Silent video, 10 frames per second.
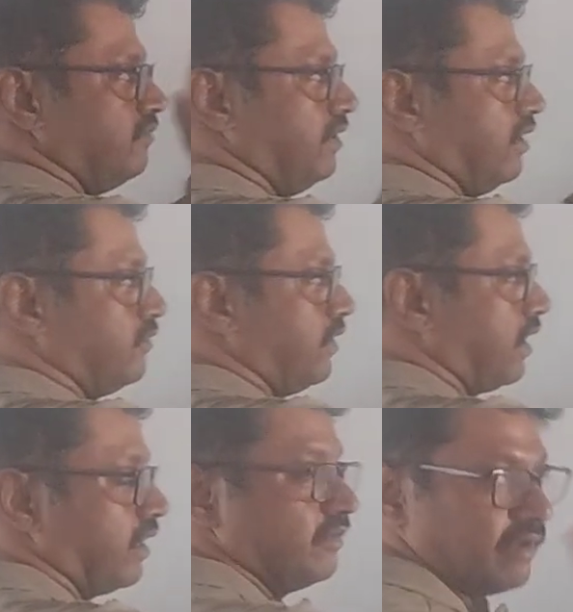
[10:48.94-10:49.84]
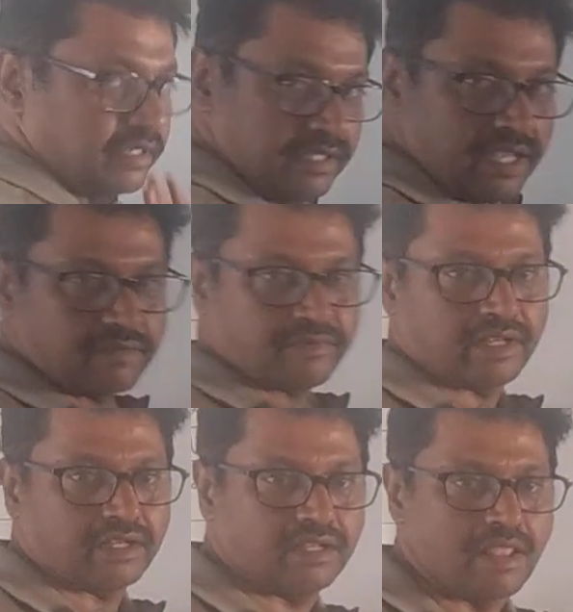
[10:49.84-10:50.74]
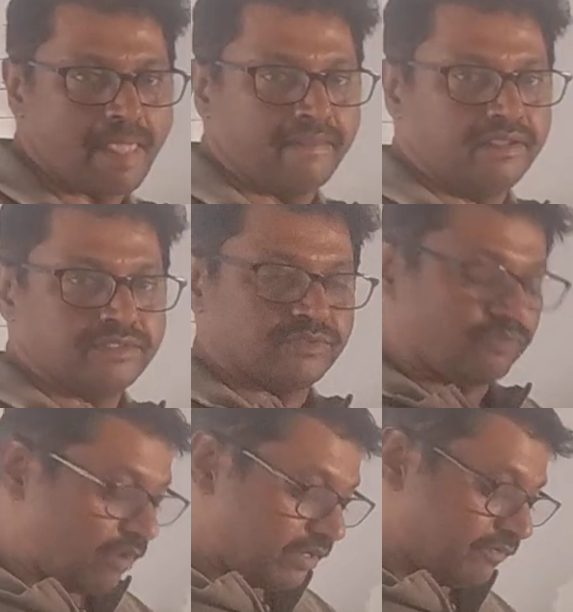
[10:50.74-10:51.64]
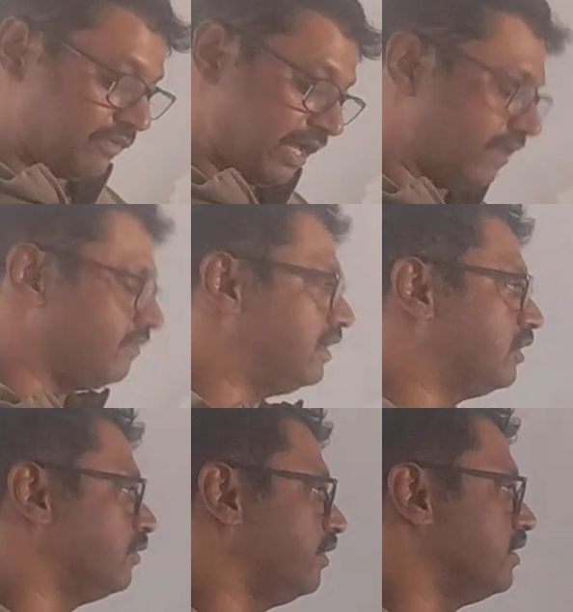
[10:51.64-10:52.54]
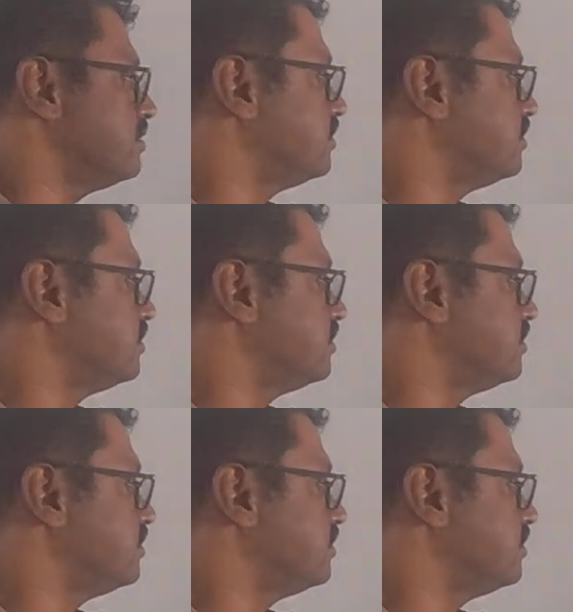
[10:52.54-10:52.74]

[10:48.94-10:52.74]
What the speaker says: we have to arrive at that. So what I will do is,